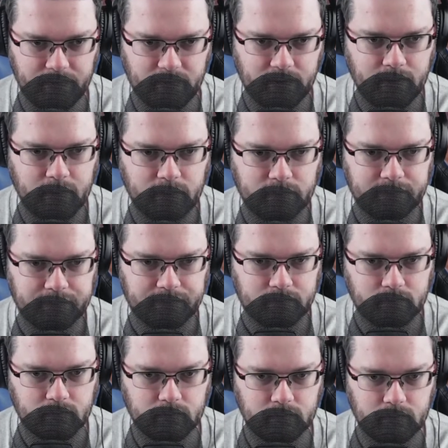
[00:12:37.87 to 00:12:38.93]

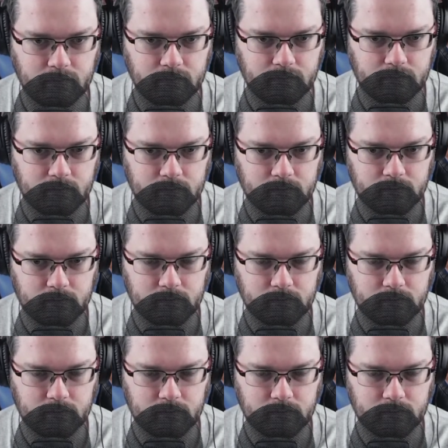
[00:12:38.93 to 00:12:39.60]
(silence)